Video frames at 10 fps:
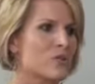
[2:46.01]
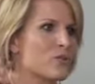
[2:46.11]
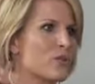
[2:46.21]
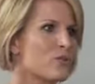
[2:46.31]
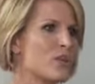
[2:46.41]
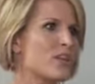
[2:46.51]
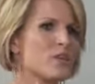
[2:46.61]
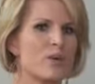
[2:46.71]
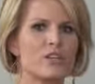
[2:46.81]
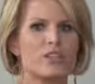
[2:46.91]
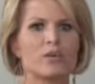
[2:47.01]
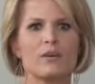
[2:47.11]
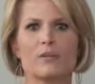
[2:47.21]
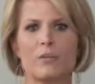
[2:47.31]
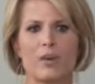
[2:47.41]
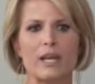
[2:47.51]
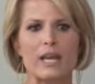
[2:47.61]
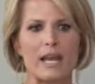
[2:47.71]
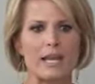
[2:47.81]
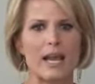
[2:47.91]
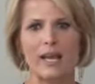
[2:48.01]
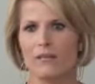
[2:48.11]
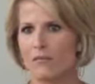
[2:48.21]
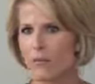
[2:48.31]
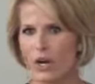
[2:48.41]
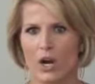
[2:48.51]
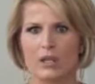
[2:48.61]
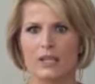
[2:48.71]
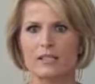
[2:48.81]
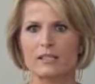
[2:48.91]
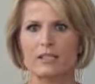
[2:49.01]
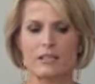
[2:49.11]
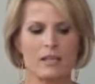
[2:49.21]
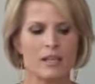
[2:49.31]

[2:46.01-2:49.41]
Those are the 3 that you want to do morning and night regardless.